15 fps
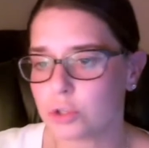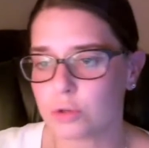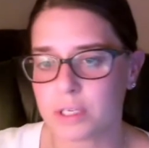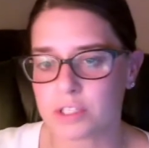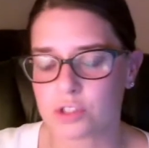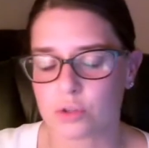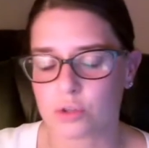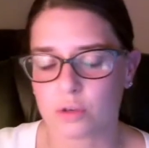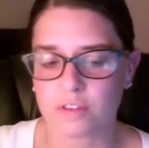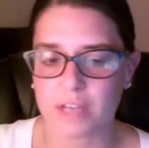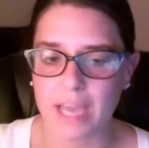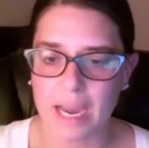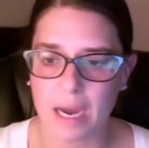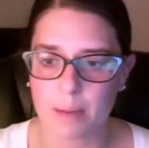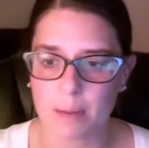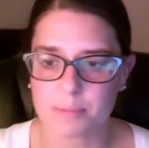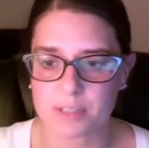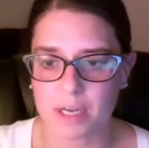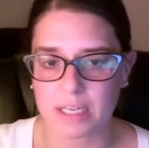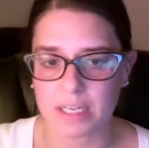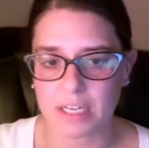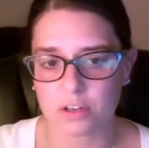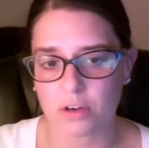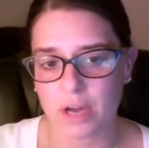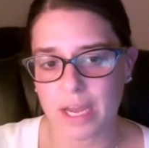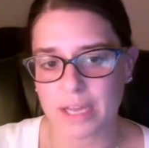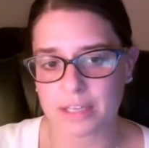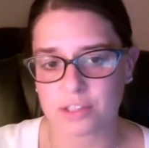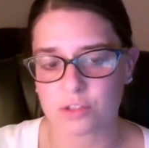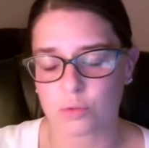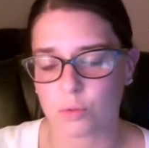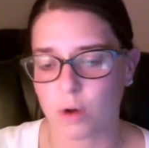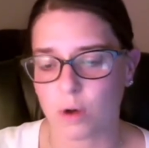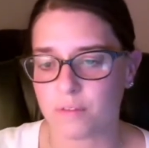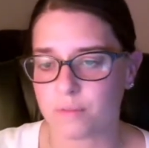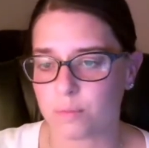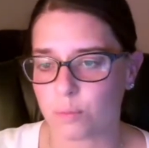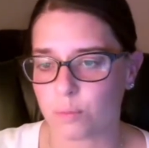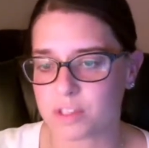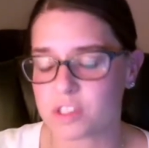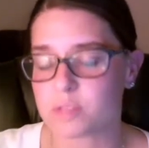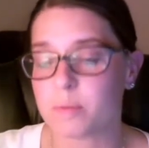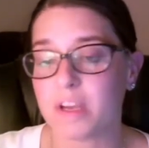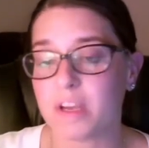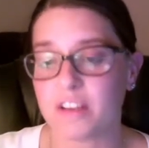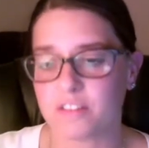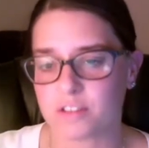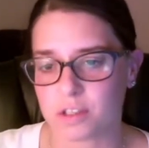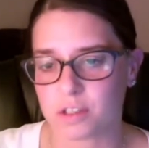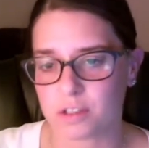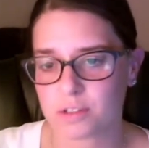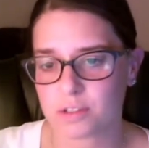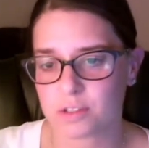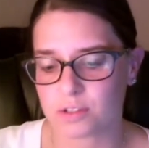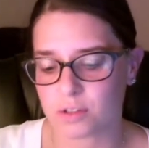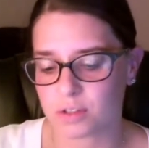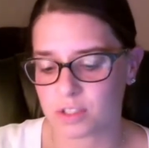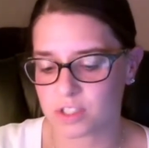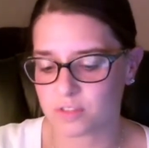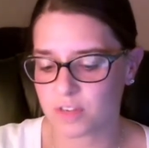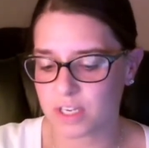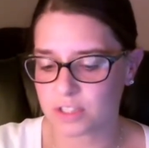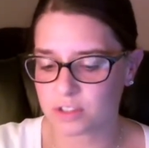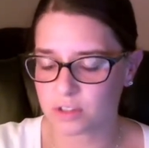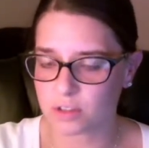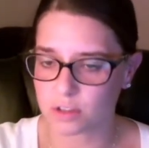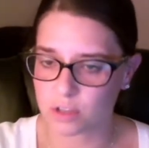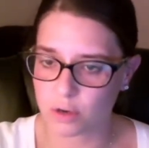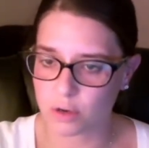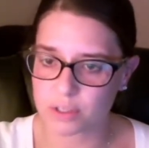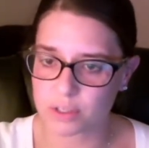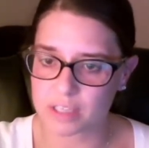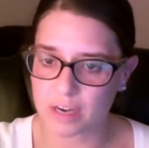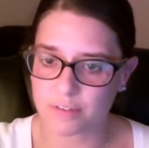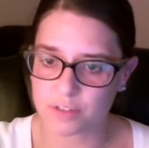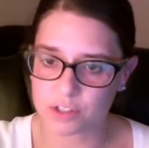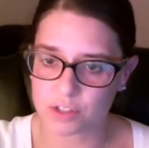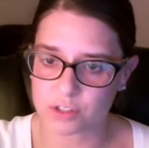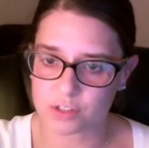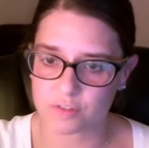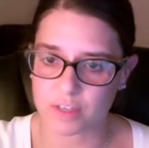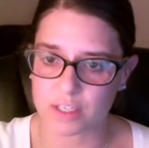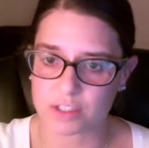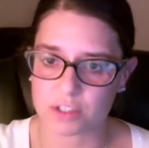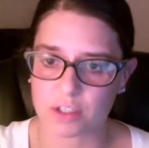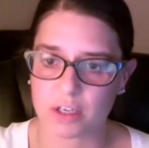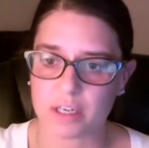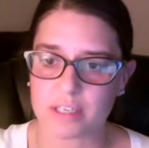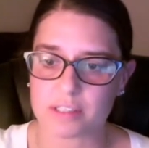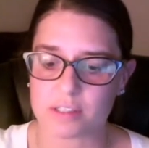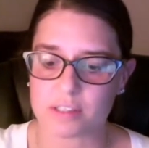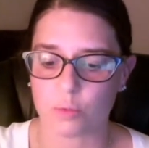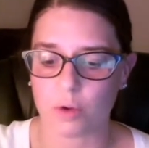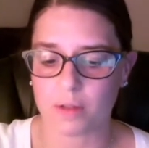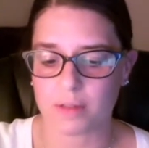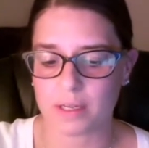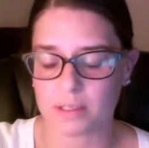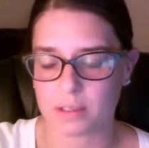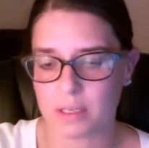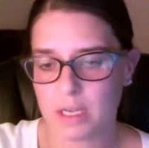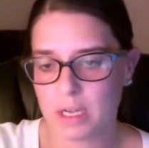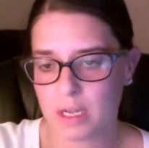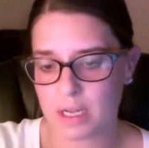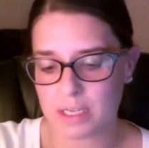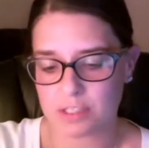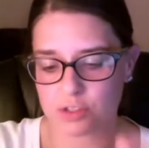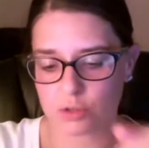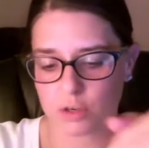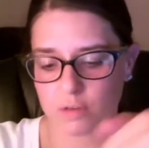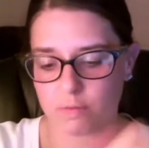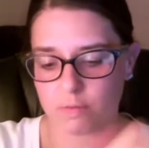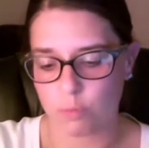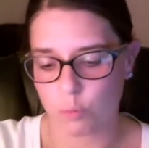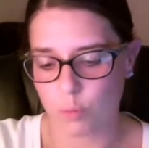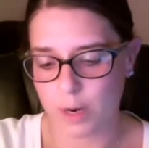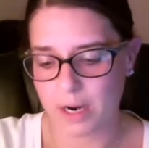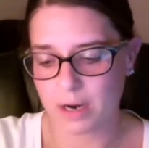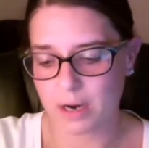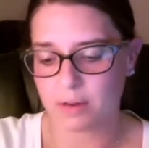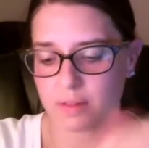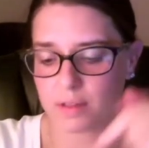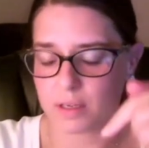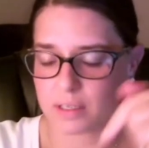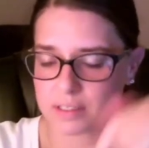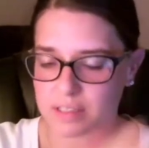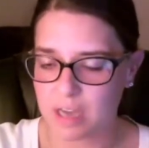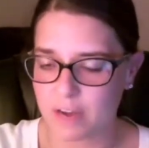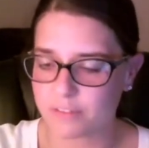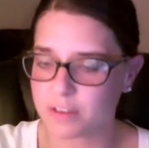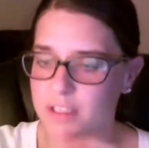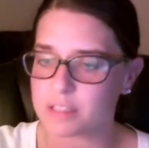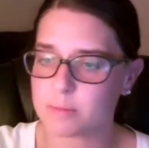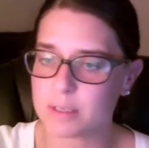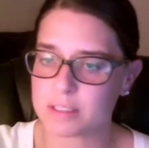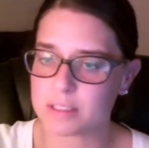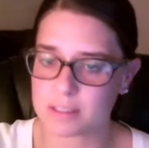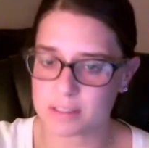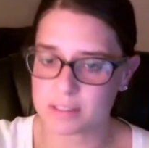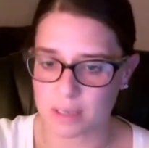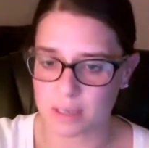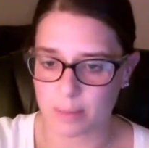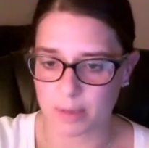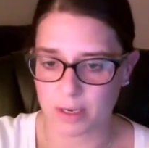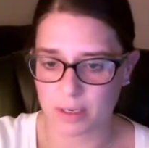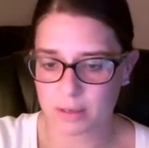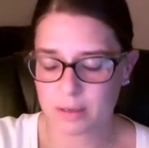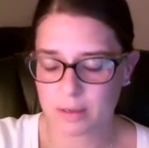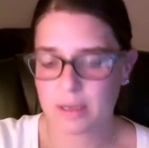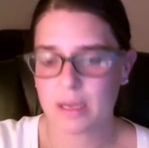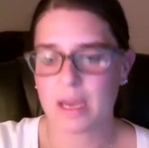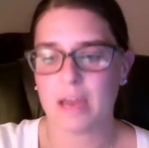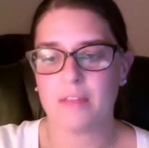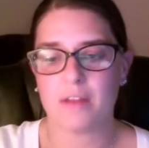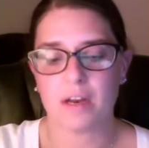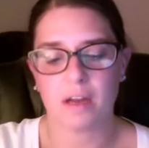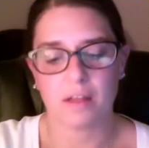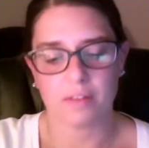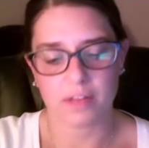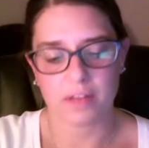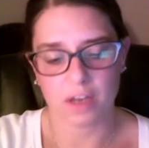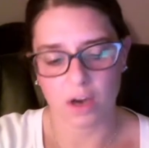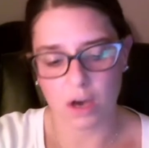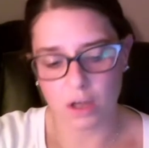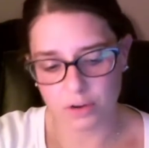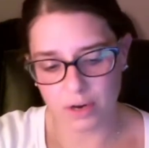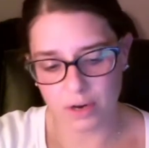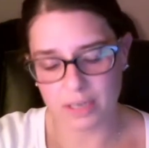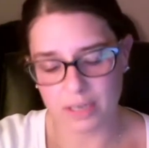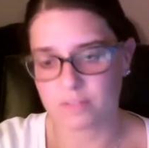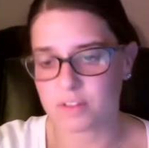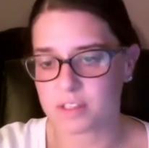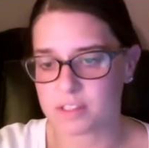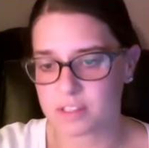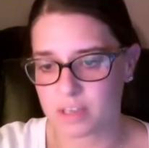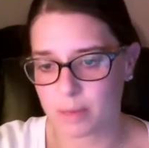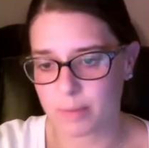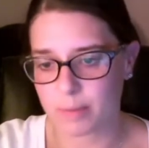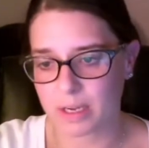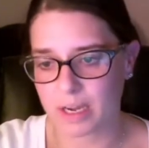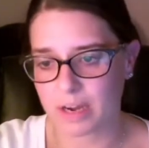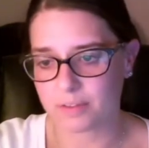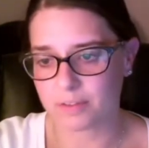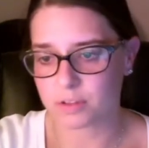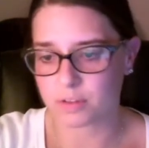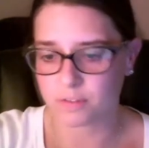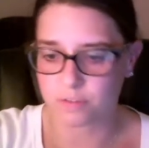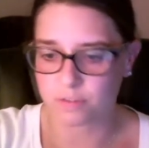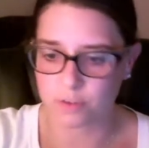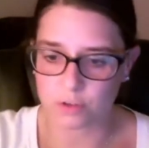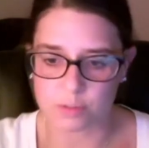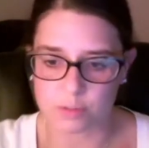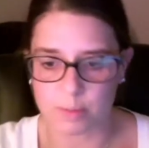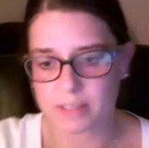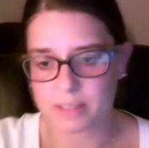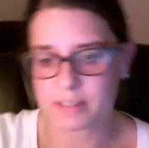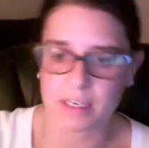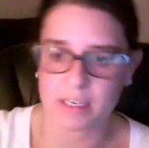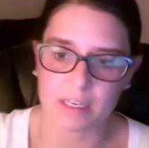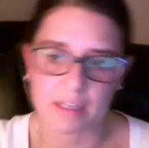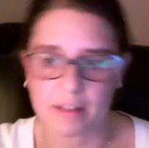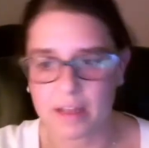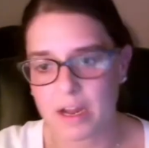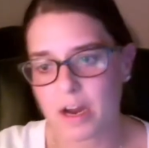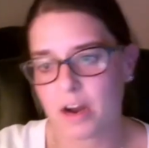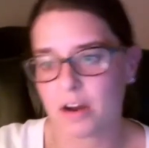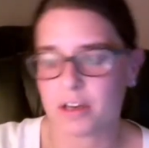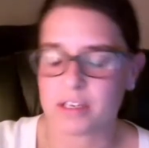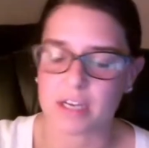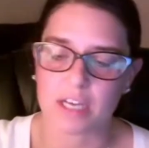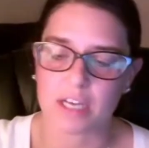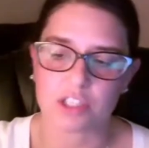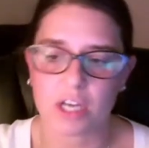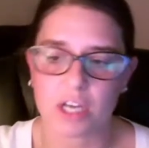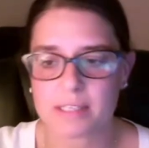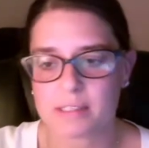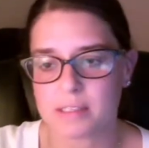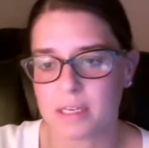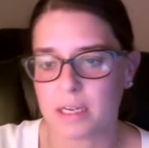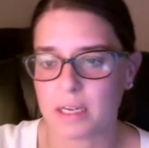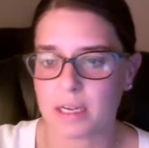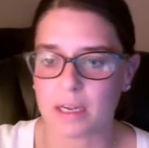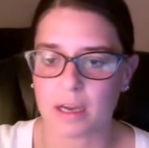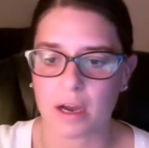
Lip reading: is sort of capped on either end with sphincters. So the sphincter, the lower esophageal sphincter, is the one that is sort of where the esophagus meets the stomach. And then on the other end of the stomach, after the food's been sitting in there and digesting,